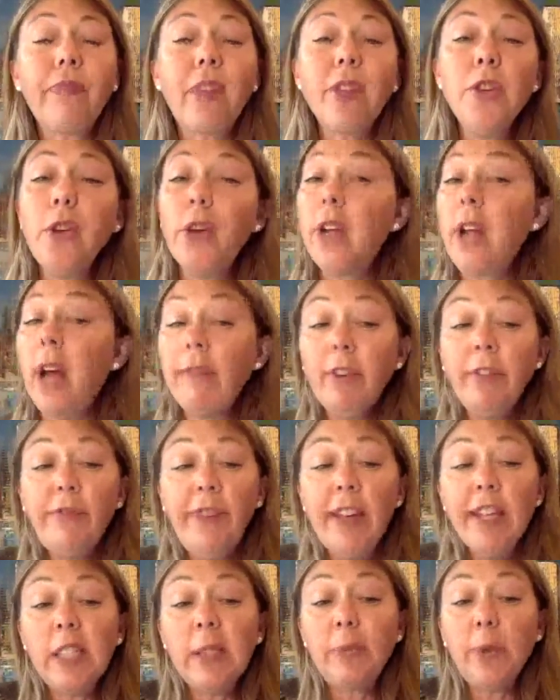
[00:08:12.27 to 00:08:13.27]
You could have a
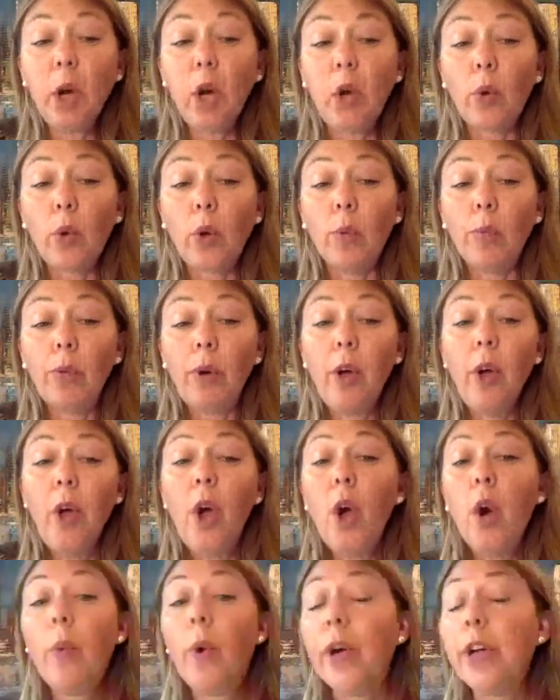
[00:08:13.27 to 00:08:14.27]
Facebook group
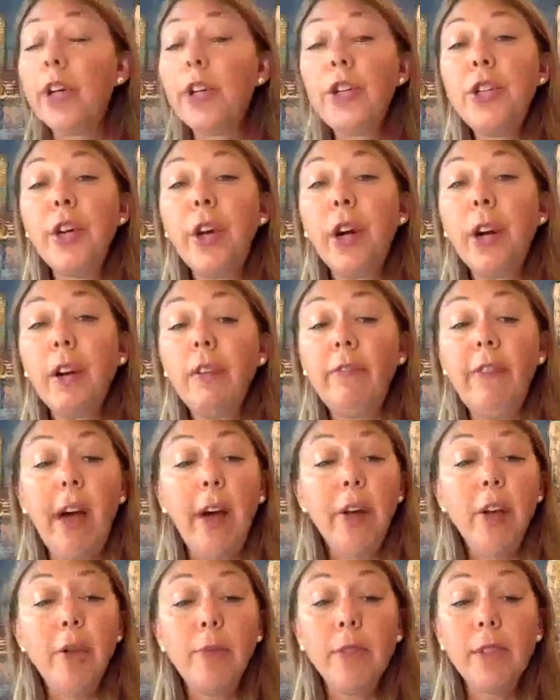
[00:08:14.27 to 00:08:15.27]
where you share
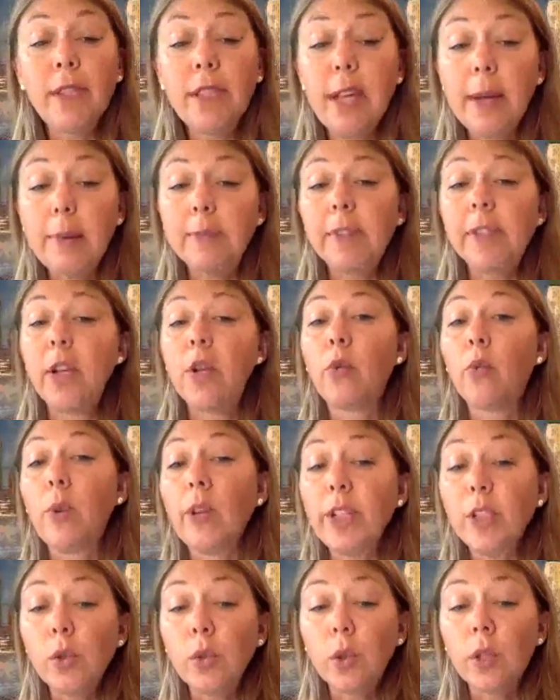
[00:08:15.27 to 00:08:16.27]
valuable tips and
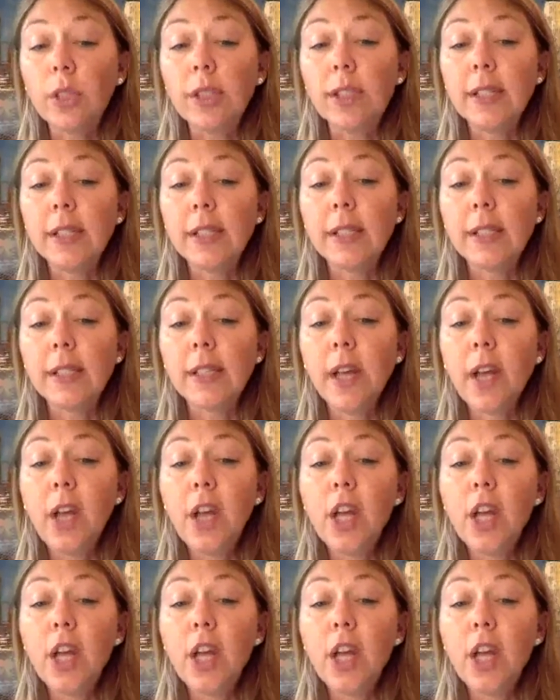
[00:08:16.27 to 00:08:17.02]
resources.